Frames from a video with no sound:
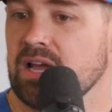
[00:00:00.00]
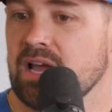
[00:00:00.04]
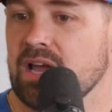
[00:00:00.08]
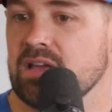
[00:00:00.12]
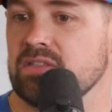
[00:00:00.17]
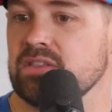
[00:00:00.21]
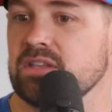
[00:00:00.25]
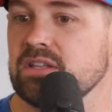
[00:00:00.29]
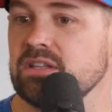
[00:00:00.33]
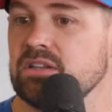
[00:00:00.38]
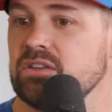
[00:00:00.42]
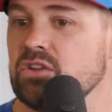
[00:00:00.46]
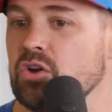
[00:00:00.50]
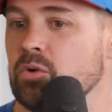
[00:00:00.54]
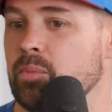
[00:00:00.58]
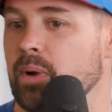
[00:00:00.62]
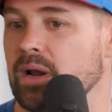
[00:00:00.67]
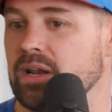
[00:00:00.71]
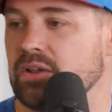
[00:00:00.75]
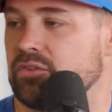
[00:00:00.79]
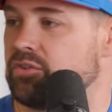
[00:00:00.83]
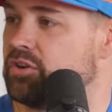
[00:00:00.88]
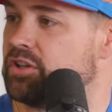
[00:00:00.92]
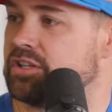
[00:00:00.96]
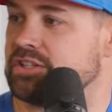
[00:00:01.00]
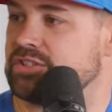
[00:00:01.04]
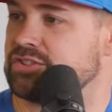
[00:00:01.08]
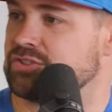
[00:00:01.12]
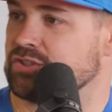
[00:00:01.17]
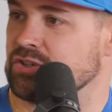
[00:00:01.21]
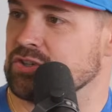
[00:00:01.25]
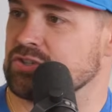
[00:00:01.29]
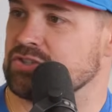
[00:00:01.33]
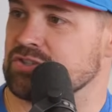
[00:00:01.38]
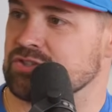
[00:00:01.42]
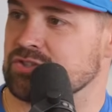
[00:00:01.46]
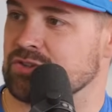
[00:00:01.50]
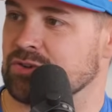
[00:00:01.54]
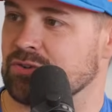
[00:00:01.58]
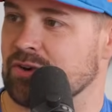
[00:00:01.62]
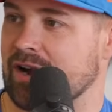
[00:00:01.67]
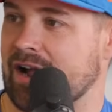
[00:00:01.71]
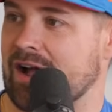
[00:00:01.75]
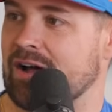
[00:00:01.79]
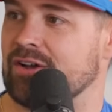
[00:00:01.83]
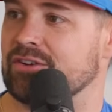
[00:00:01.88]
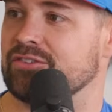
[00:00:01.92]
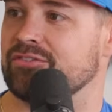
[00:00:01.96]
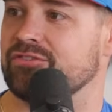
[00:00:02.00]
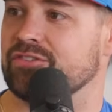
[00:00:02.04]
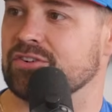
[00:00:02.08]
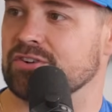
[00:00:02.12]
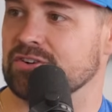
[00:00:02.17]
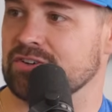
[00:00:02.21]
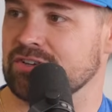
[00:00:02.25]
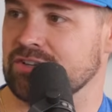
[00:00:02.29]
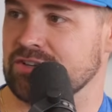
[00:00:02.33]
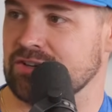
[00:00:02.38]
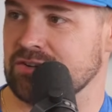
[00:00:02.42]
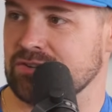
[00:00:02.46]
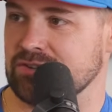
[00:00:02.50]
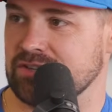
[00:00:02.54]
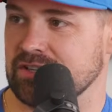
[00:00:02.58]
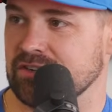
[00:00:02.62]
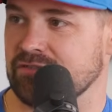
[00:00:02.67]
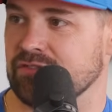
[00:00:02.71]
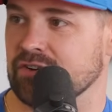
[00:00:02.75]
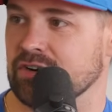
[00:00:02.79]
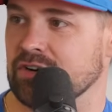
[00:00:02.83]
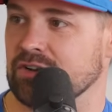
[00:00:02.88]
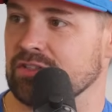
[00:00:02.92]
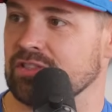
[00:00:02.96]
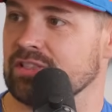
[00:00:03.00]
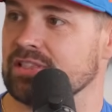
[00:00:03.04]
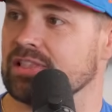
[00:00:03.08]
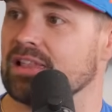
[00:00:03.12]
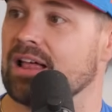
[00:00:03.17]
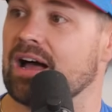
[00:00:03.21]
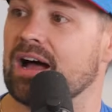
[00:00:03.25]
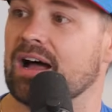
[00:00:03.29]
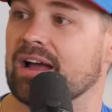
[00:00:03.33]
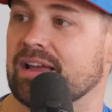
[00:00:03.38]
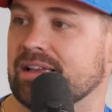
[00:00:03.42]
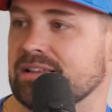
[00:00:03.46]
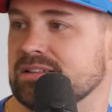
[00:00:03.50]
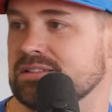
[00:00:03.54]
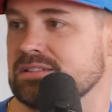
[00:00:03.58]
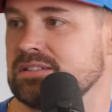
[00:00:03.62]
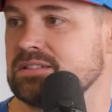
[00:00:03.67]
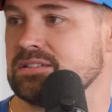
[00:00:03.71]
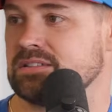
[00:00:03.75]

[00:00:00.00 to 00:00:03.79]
And then nobody really searches around for, different lines.